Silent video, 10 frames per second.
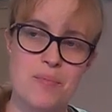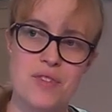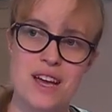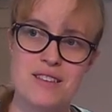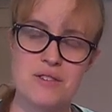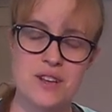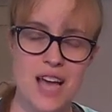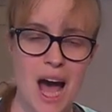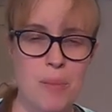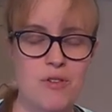there's a
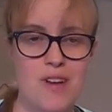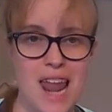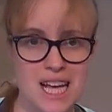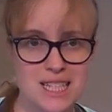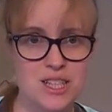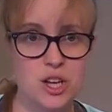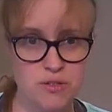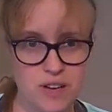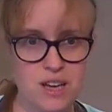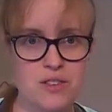gap of 2
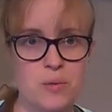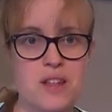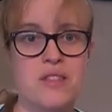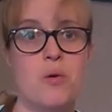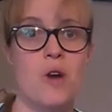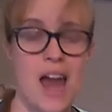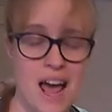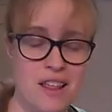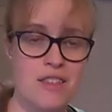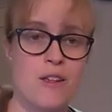fingers width or
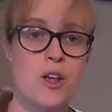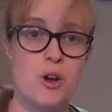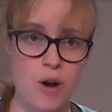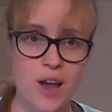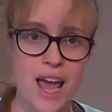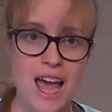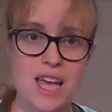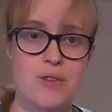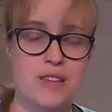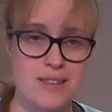less, you're okay.
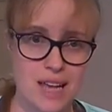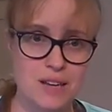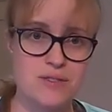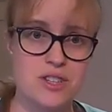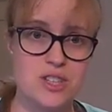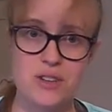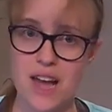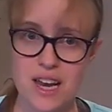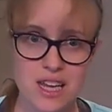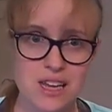You're safe to do
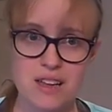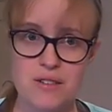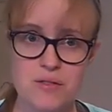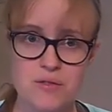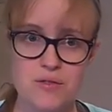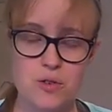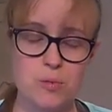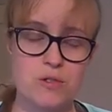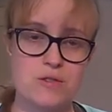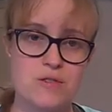any
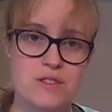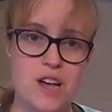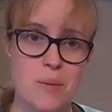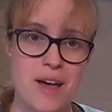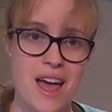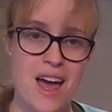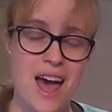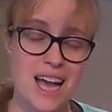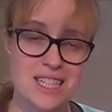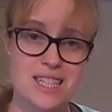formal
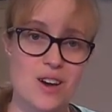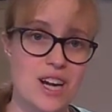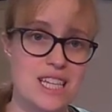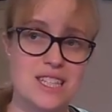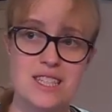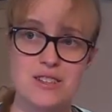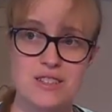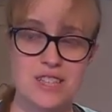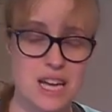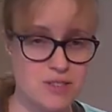exercise. You're
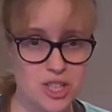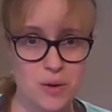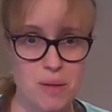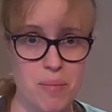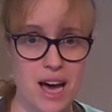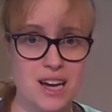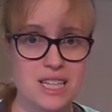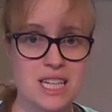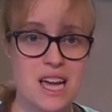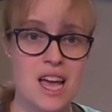safe to do
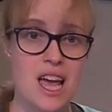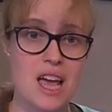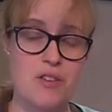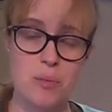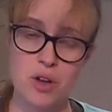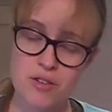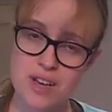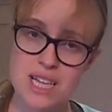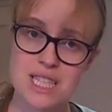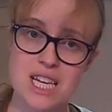impact. If you put your
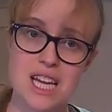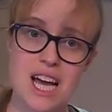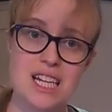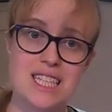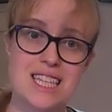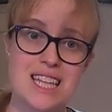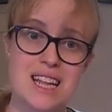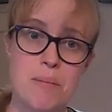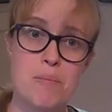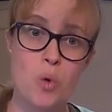fingers in and it's
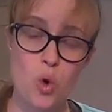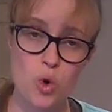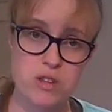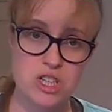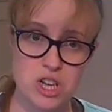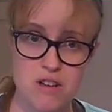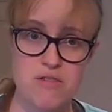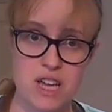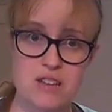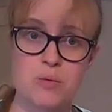more than 2
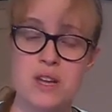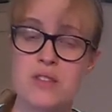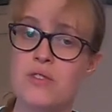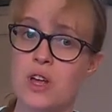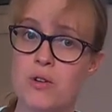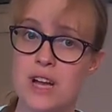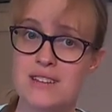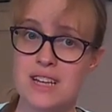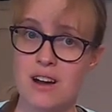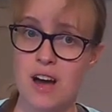fingers width, so you're getting